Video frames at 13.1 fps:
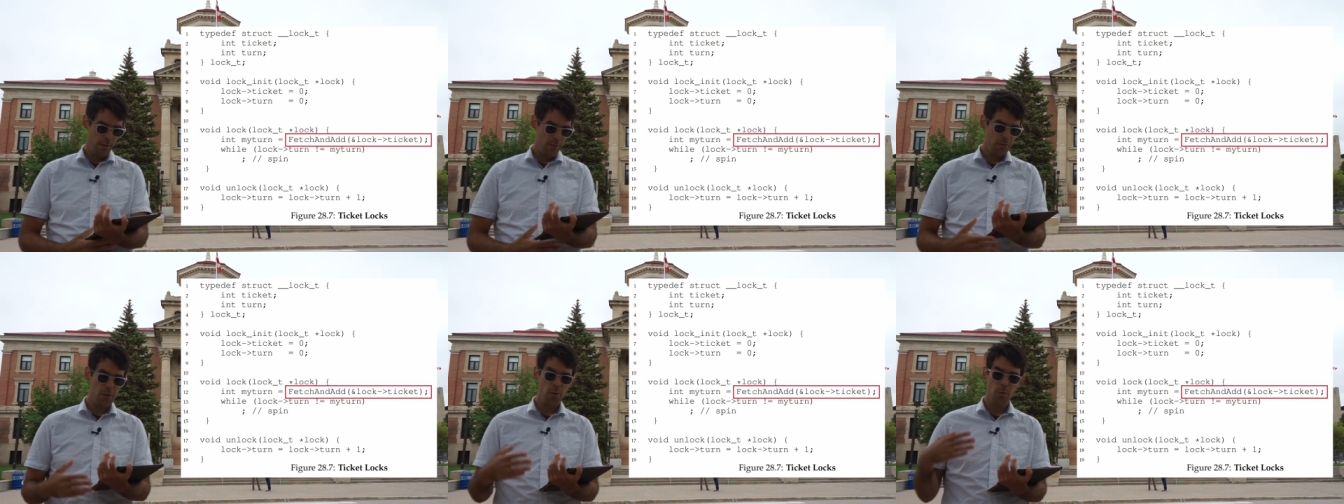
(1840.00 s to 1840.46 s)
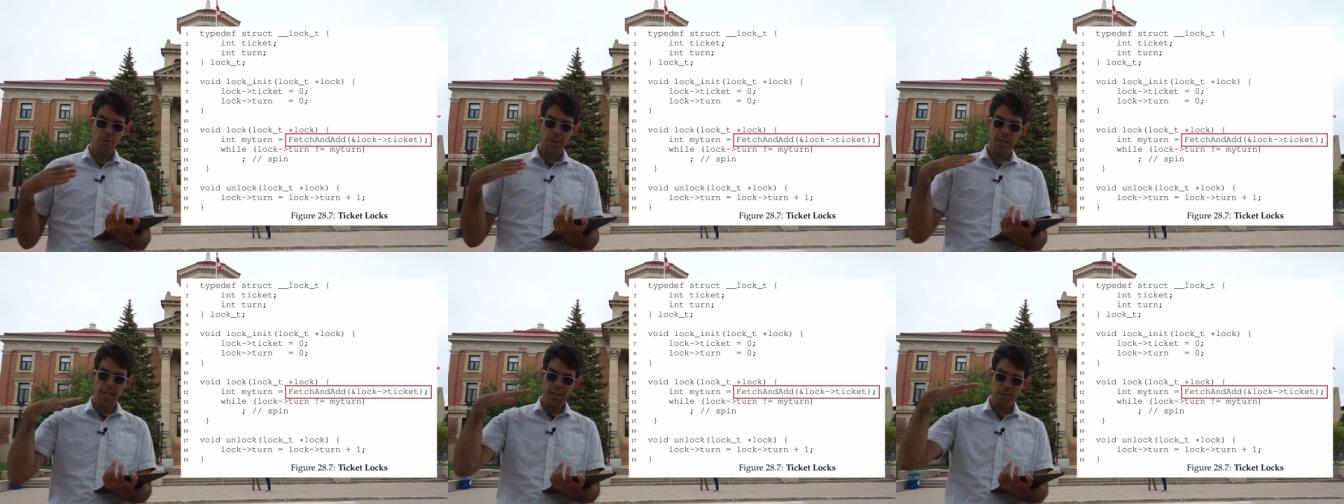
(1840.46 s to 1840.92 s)
So
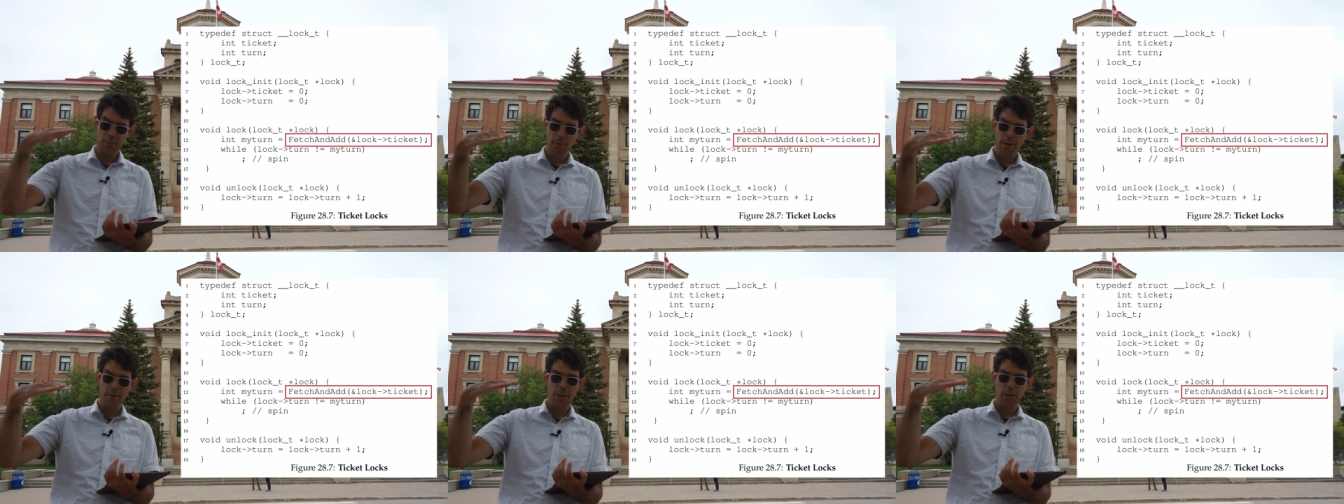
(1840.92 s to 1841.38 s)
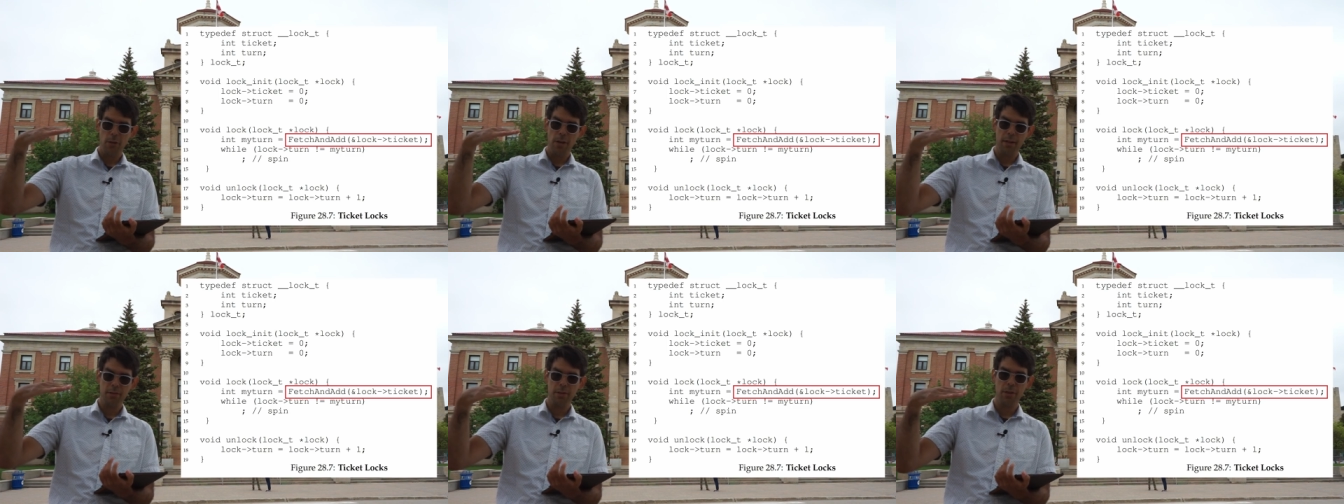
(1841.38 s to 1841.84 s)
the next thread of
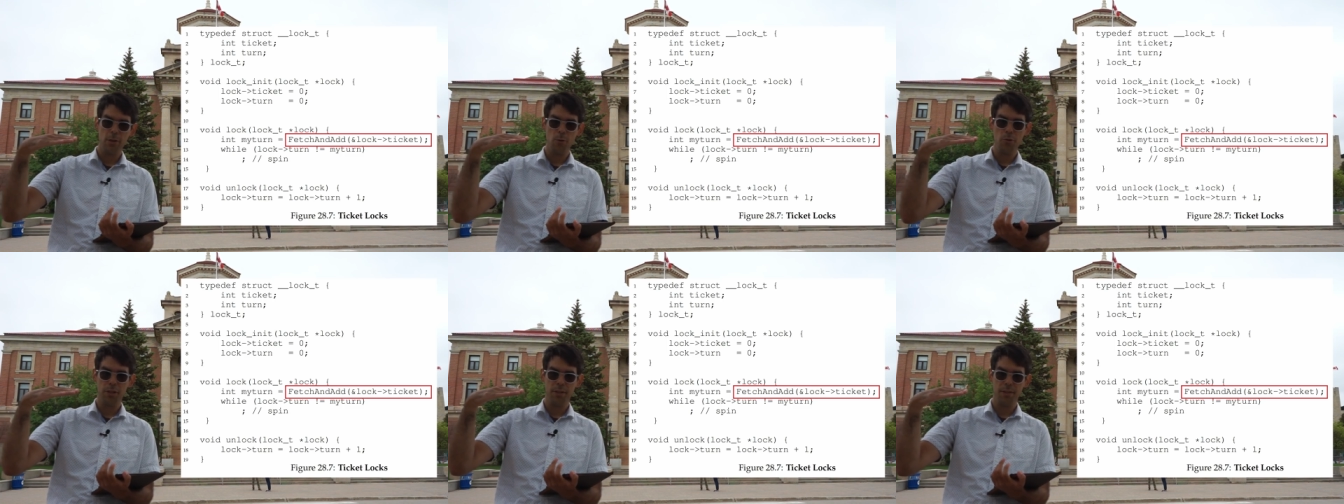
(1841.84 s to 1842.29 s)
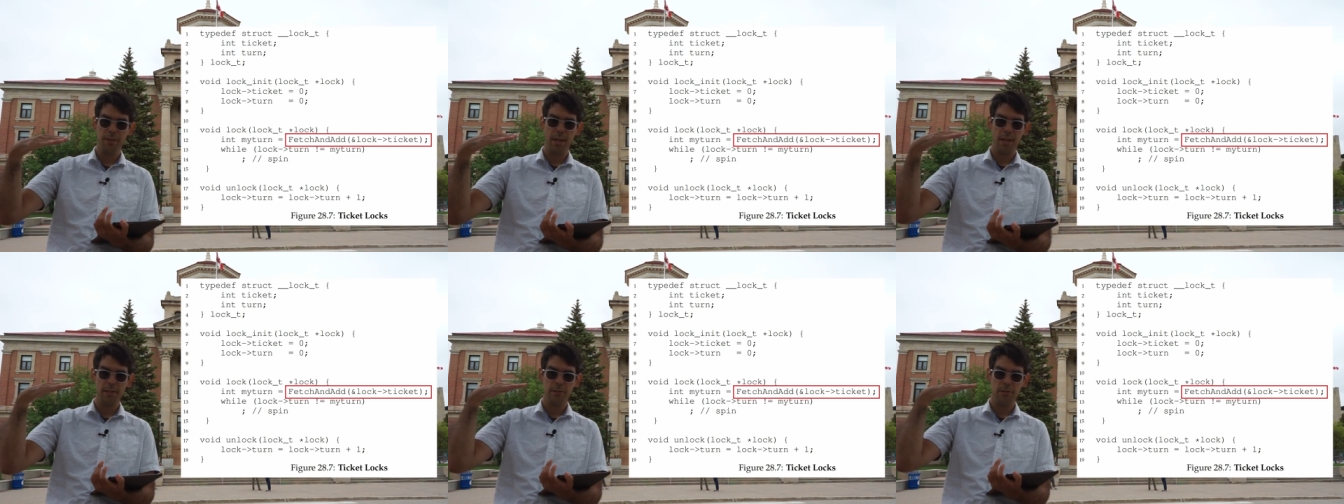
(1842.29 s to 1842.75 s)
execution
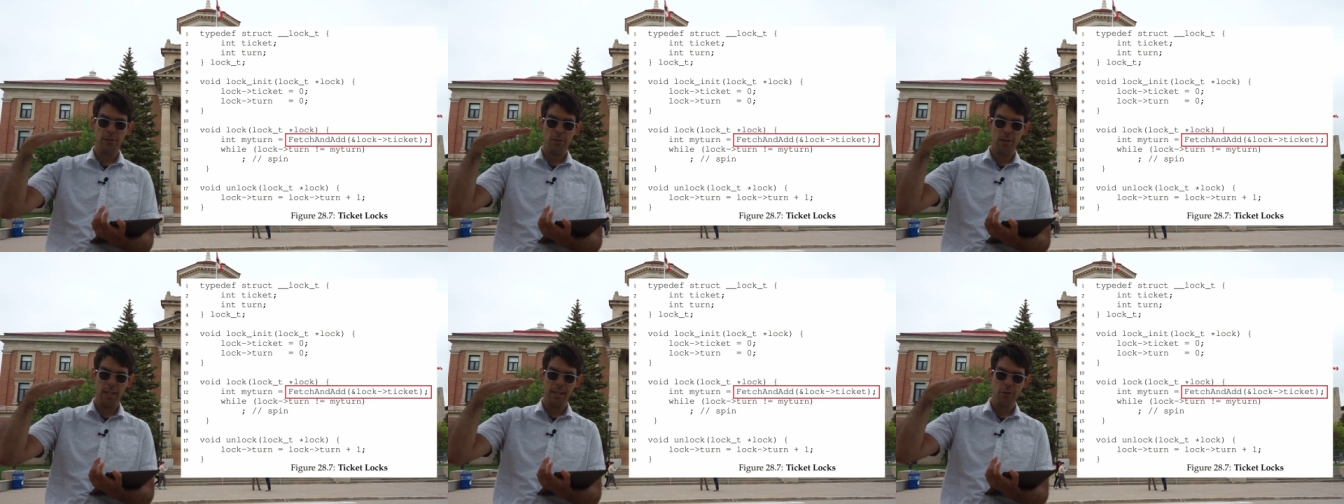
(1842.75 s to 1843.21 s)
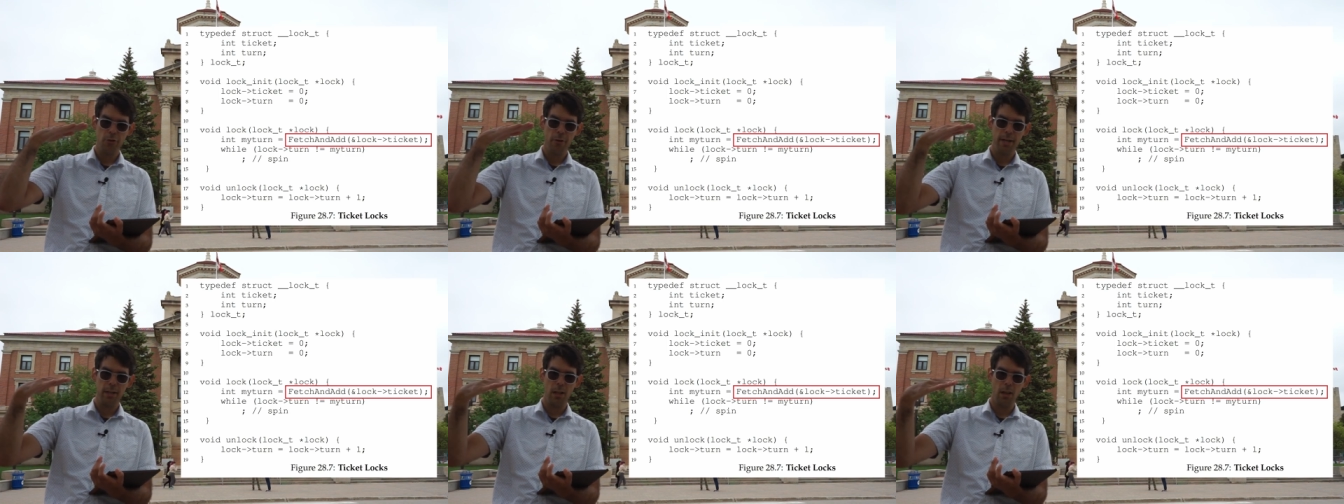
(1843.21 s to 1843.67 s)
says, let's
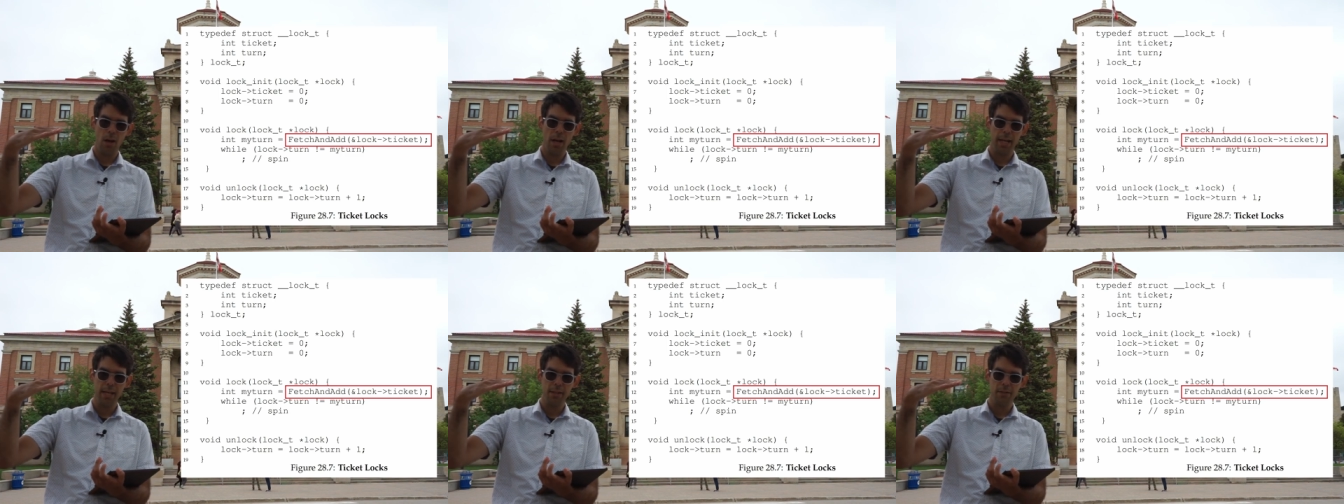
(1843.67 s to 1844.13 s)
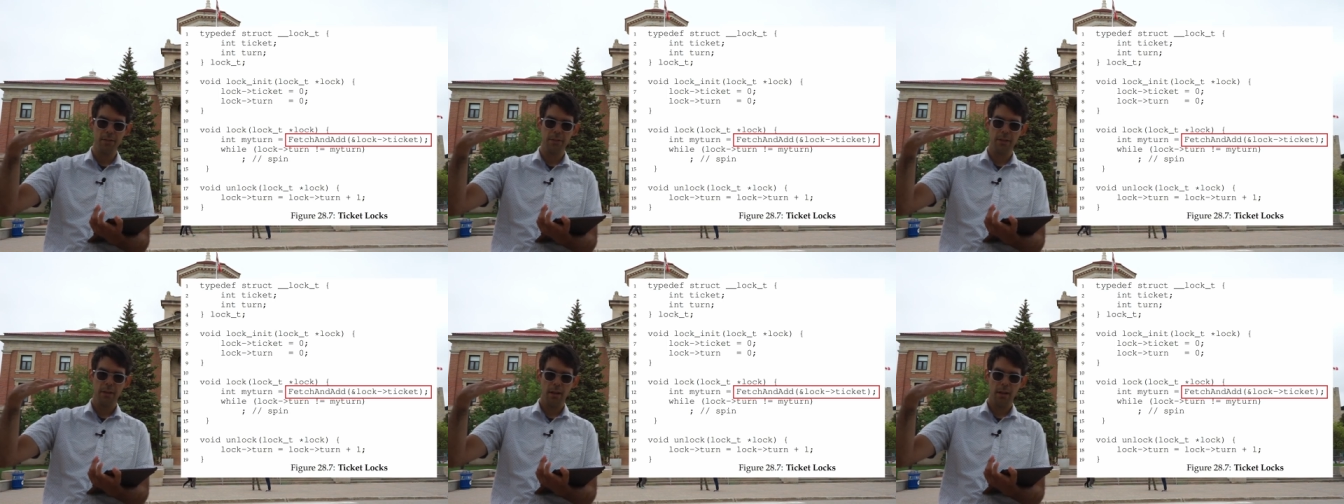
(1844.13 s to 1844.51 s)
try to lock it.